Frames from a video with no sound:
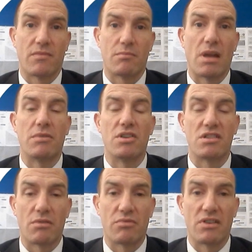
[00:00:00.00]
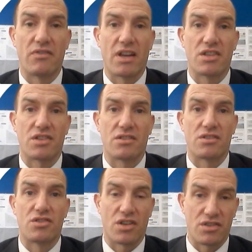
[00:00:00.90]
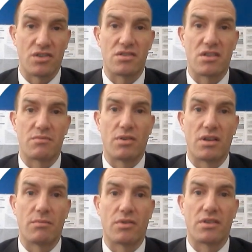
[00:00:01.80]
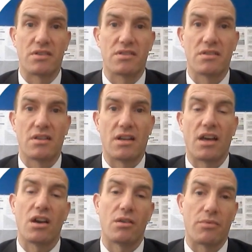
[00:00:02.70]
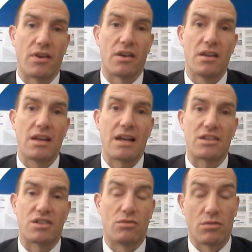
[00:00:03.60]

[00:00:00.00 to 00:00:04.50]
maybe use some abbreviations, just use those bullet points and hope that actually,